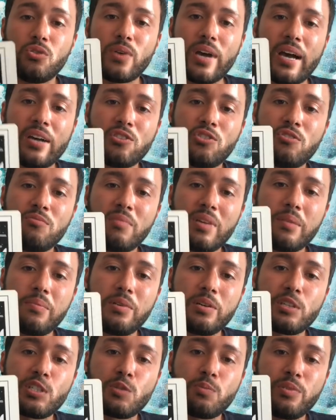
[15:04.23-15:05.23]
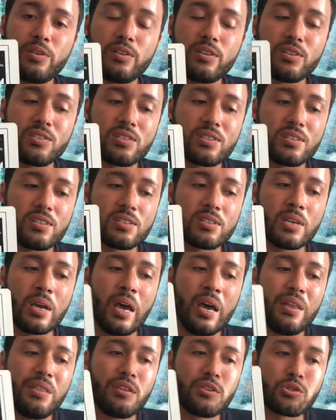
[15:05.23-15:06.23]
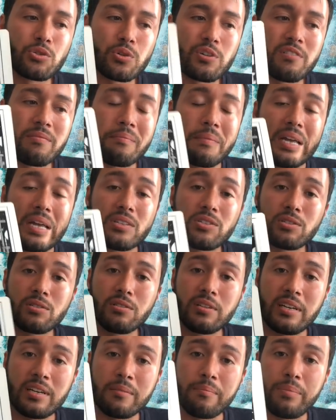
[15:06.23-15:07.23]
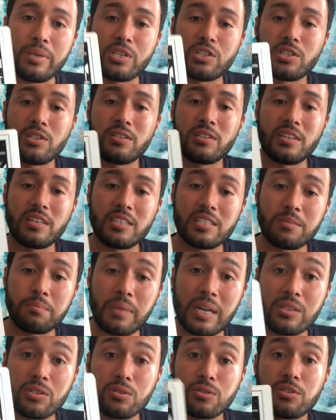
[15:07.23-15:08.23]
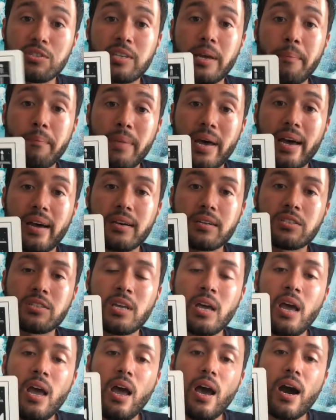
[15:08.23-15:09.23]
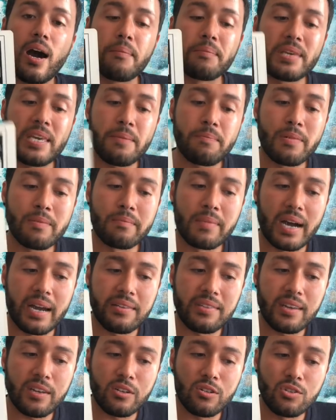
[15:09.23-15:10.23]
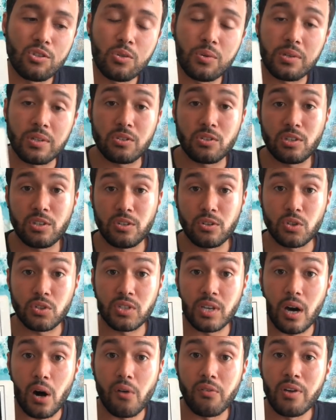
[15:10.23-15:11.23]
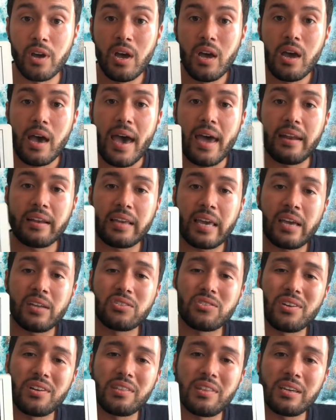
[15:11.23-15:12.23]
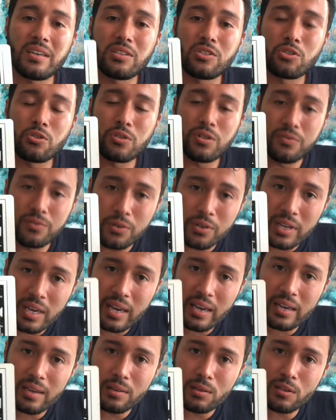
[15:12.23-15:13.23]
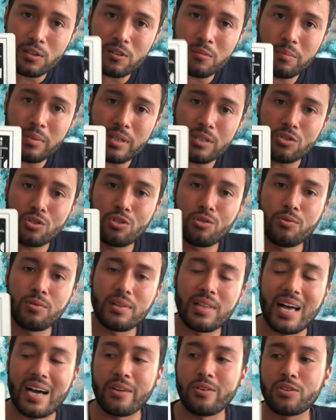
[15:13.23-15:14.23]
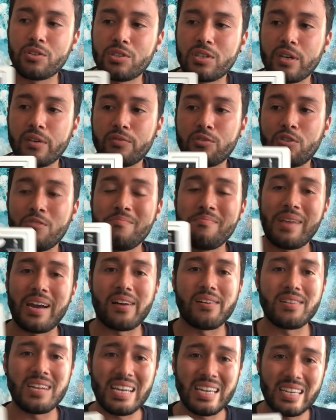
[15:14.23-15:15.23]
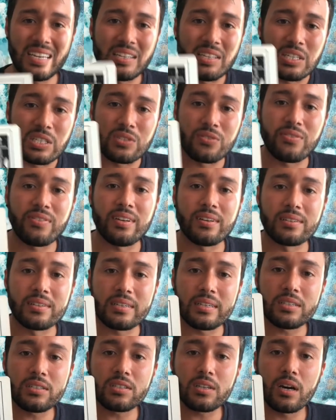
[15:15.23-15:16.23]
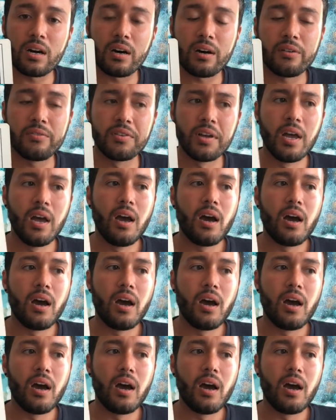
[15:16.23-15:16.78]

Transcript: to you, as you maybe experience this, this sort of mental inhibition and these mental setbacks, um, keep in mind that you're doing it to yourself. And Cancer, I think it's sort of okay a little bit to allow yourself to marinate in these feelings of,